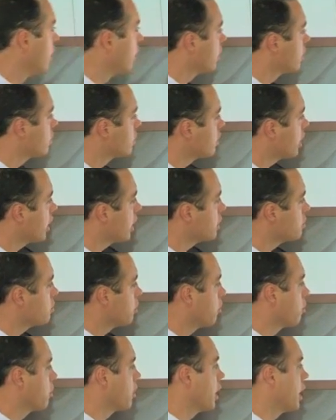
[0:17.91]
Australia's
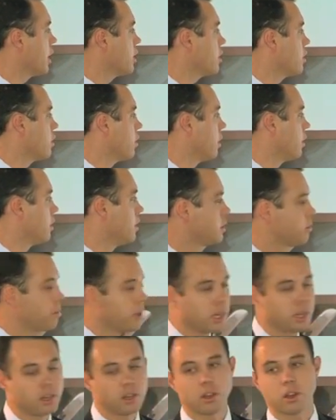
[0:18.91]
population growth has
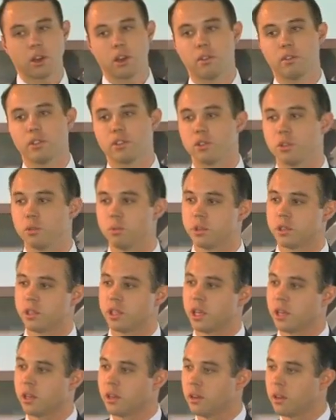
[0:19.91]
been over
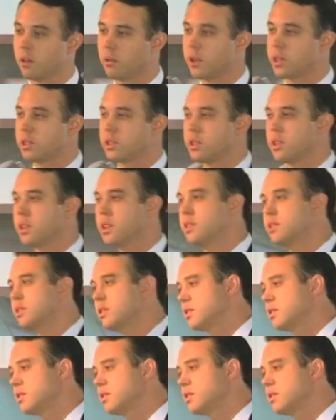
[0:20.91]
2% in recent years,